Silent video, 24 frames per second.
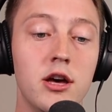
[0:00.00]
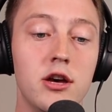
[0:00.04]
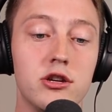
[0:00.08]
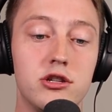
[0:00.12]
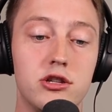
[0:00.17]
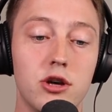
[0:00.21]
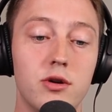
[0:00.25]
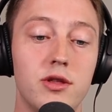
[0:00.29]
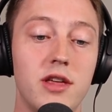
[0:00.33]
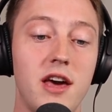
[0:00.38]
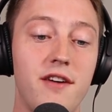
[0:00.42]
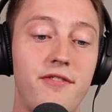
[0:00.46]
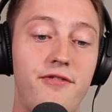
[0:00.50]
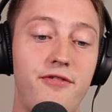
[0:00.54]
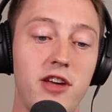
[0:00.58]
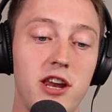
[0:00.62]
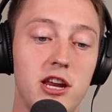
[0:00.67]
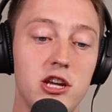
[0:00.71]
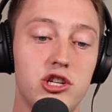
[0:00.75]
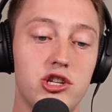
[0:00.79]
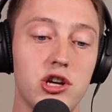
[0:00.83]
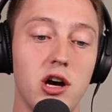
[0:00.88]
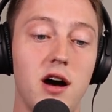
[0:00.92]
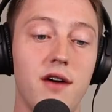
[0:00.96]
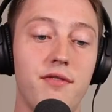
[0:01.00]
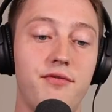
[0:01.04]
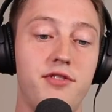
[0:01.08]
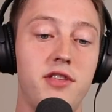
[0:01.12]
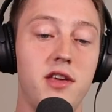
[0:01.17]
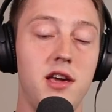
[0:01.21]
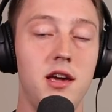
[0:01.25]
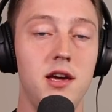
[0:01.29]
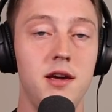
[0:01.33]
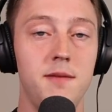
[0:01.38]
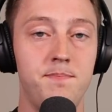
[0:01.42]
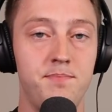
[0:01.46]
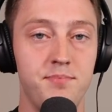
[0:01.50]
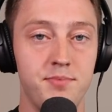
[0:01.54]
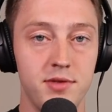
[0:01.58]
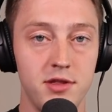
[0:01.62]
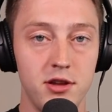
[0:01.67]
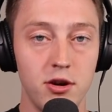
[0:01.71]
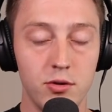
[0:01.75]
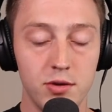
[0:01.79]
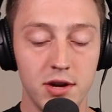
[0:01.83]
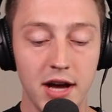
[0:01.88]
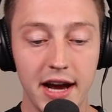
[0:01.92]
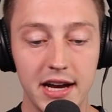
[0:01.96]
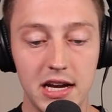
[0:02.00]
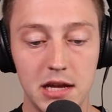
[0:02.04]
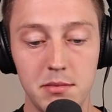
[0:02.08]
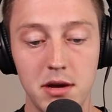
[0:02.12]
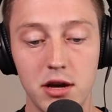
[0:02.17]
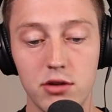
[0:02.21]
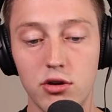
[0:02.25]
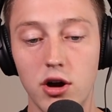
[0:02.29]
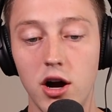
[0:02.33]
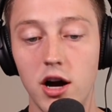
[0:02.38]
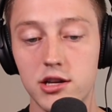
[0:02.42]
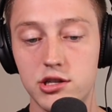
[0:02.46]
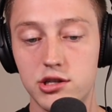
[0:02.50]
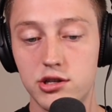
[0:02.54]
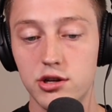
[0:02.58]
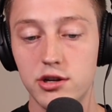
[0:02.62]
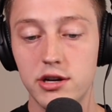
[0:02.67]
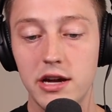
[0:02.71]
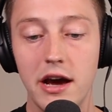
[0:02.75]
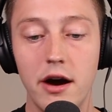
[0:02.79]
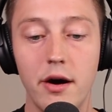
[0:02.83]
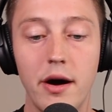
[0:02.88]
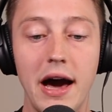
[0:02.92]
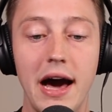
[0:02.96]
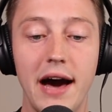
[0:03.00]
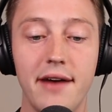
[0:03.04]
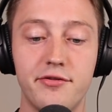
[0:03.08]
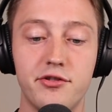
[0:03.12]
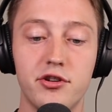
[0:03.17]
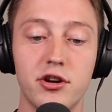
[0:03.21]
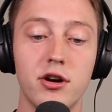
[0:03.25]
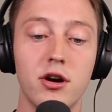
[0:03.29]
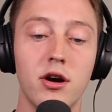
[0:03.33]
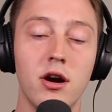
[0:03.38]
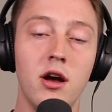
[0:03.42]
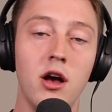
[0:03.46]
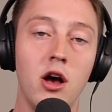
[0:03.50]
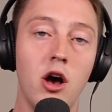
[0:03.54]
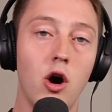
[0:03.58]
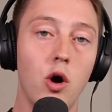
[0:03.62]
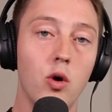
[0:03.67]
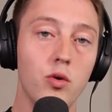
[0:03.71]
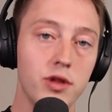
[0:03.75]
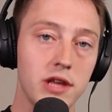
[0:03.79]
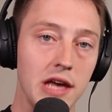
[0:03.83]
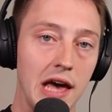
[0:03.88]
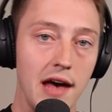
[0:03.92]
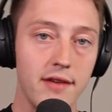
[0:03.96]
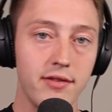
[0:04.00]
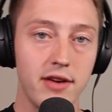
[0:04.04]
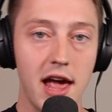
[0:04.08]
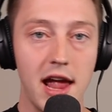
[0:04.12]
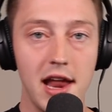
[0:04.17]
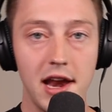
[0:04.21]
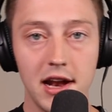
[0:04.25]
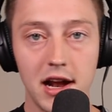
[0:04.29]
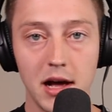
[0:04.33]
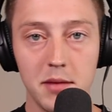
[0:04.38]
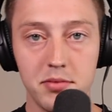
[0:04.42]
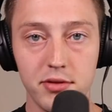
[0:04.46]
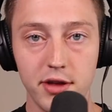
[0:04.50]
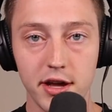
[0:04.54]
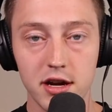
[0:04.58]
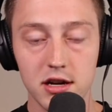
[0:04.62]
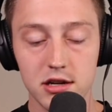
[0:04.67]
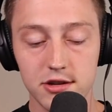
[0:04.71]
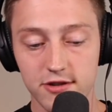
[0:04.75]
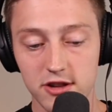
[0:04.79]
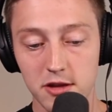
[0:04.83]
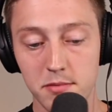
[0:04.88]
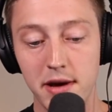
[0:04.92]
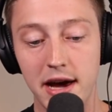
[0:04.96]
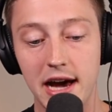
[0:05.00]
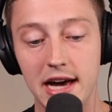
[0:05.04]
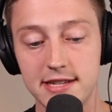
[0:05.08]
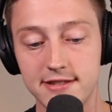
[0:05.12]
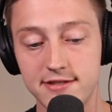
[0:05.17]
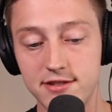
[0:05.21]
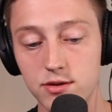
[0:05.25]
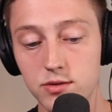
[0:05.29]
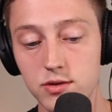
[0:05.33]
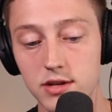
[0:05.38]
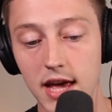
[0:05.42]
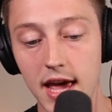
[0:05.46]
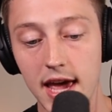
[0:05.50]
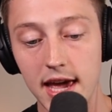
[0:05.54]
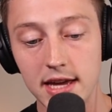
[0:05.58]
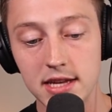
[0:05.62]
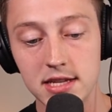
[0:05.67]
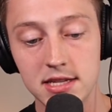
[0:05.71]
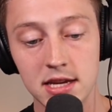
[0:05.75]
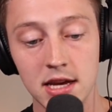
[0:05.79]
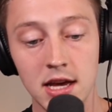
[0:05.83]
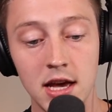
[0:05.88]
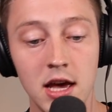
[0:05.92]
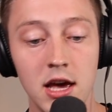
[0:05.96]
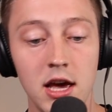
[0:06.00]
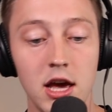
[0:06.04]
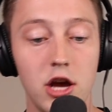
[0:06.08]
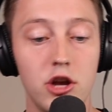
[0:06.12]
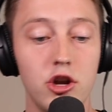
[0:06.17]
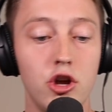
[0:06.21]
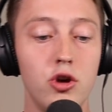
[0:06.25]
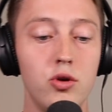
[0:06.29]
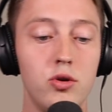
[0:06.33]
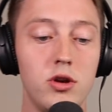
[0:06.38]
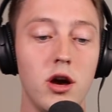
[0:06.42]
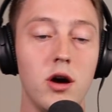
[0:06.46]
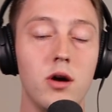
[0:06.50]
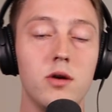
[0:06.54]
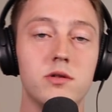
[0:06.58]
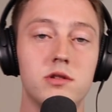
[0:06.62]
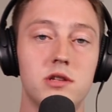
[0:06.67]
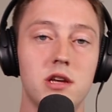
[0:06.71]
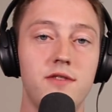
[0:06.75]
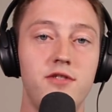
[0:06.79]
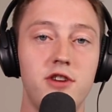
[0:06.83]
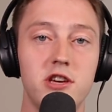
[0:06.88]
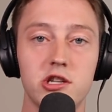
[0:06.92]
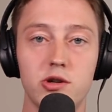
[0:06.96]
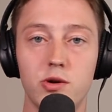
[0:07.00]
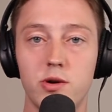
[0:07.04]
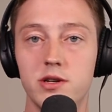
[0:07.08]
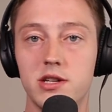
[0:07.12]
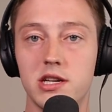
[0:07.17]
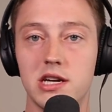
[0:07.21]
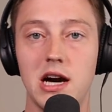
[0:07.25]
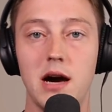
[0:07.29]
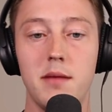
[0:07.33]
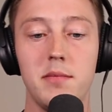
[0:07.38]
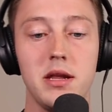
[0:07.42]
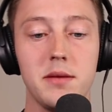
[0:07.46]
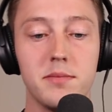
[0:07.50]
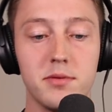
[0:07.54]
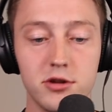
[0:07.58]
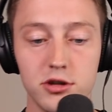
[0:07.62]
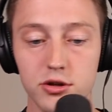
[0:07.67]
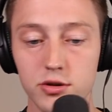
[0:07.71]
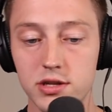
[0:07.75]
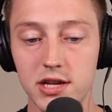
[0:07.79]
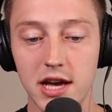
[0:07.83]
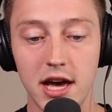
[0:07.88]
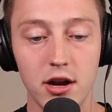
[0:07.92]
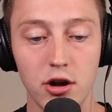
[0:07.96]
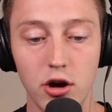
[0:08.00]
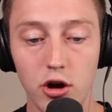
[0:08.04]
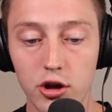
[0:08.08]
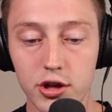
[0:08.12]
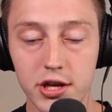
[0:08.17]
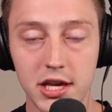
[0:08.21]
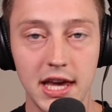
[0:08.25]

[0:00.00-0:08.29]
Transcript: So they finish off the, you know, 90-man roster now after only having 89 players for the past few days. And who knows if he's going to come in and produce at all.